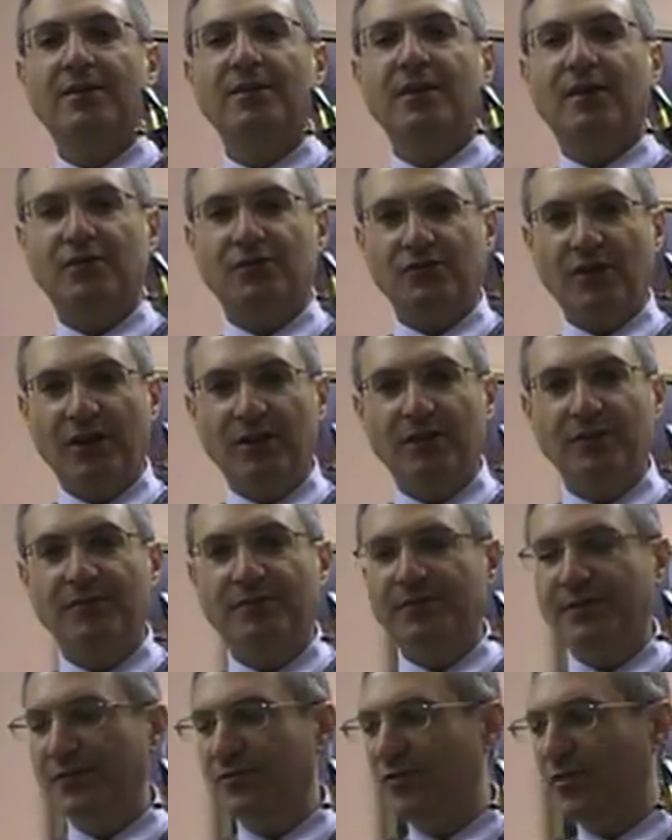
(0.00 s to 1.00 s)
cycle of
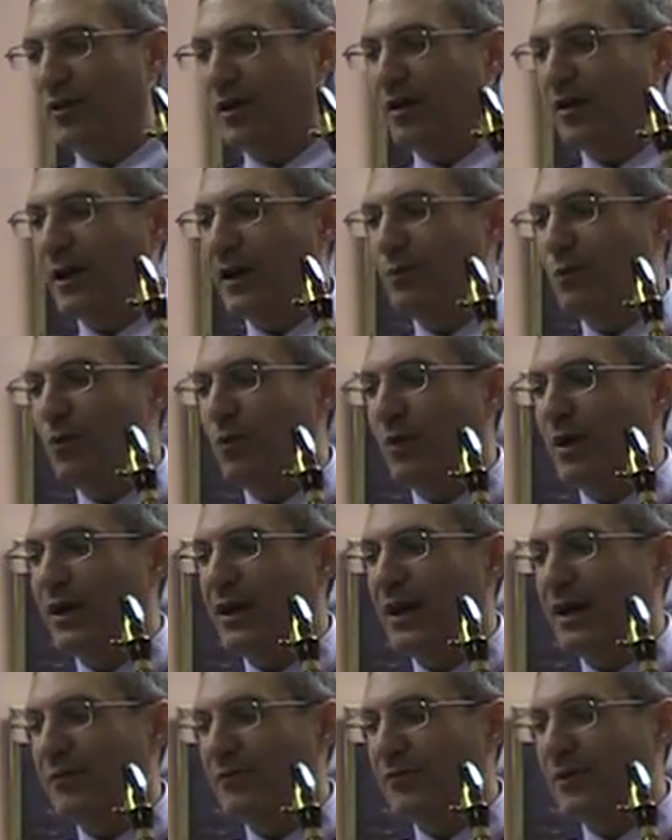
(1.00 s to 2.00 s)
fifths there, and we want to
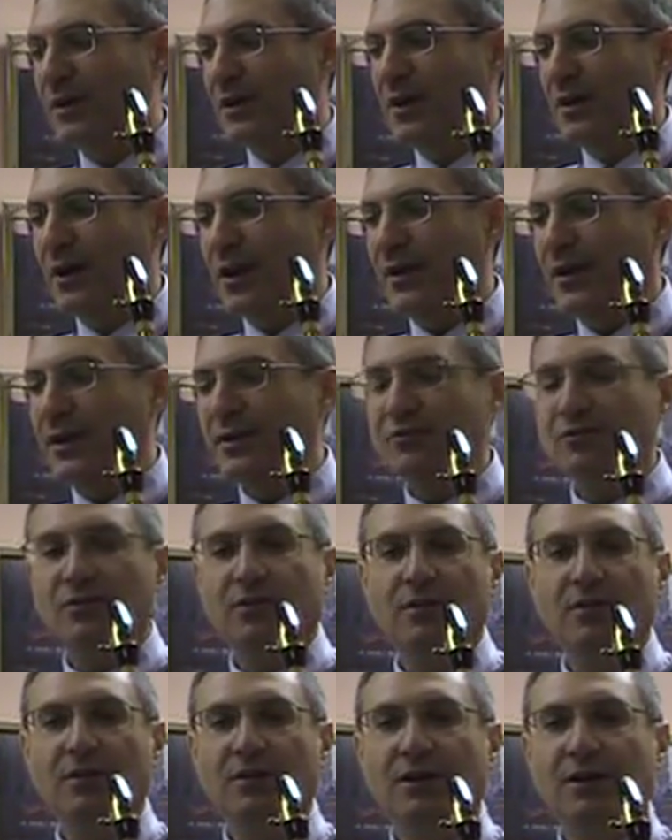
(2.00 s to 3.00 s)
have a nice
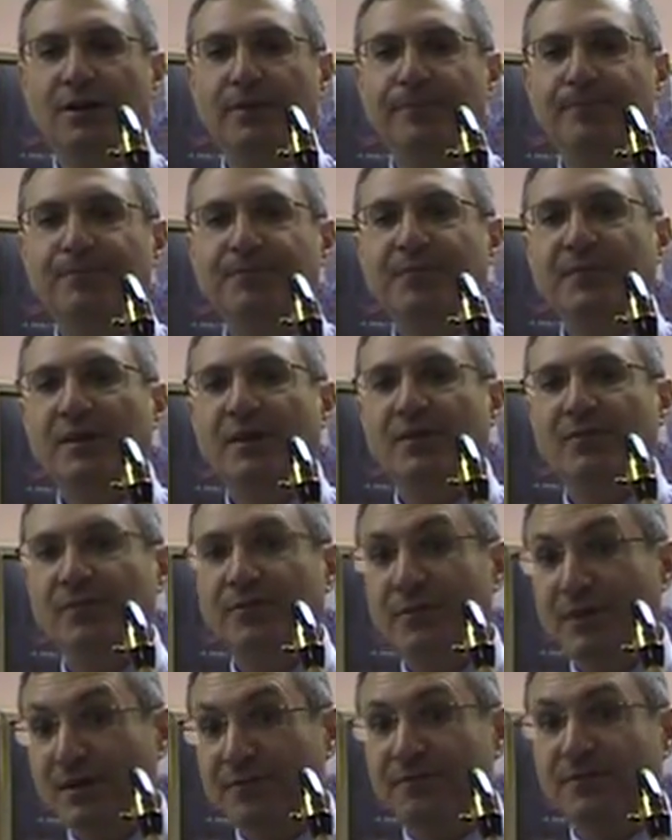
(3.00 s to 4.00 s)
little
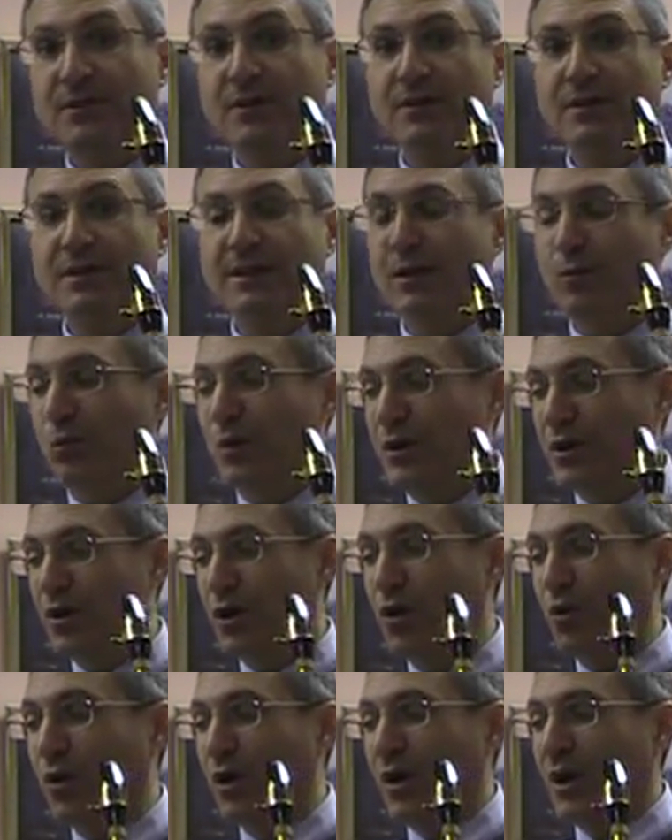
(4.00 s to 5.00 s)
feeling that we
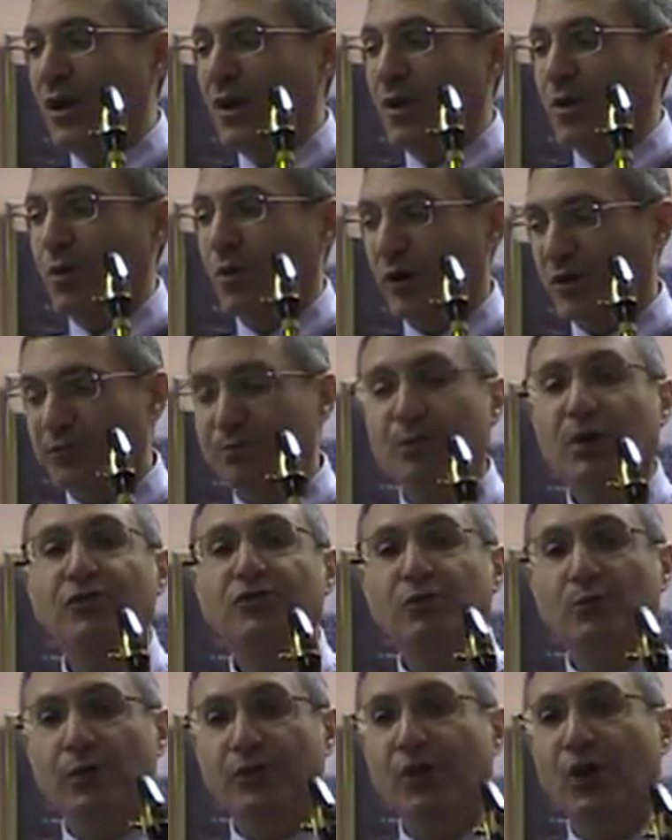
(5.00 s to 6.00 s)
know we're
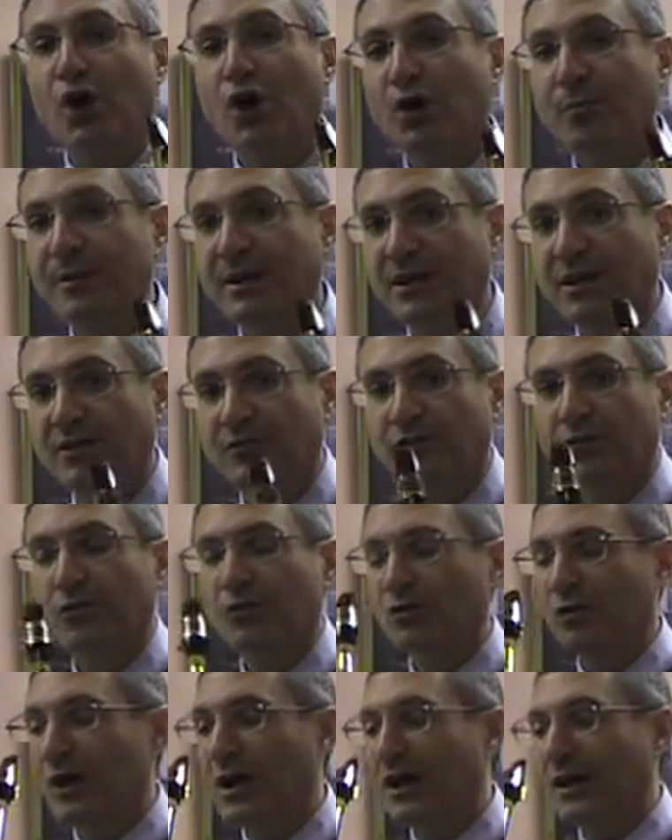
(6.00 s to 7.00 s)
expressing what the harmony is
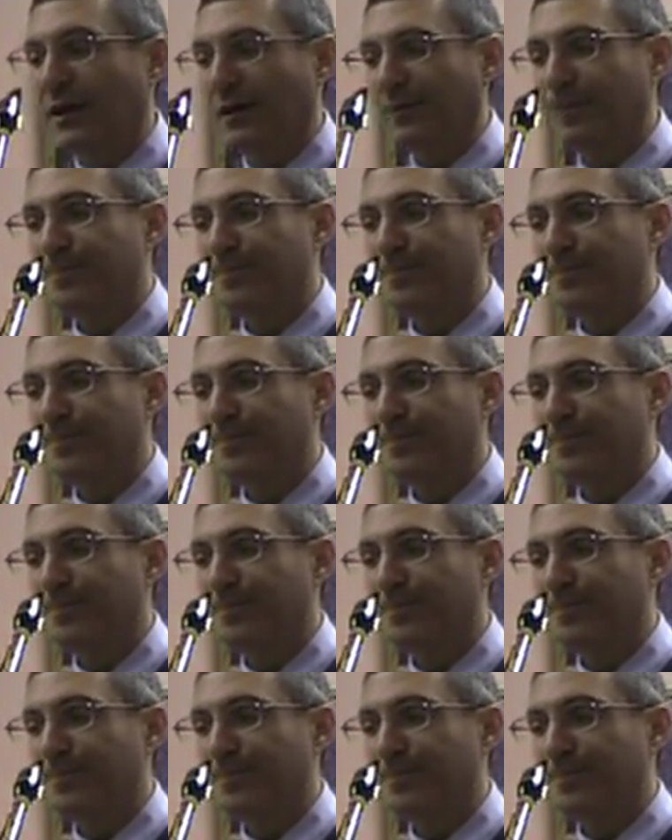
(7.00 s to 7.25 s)
underlying.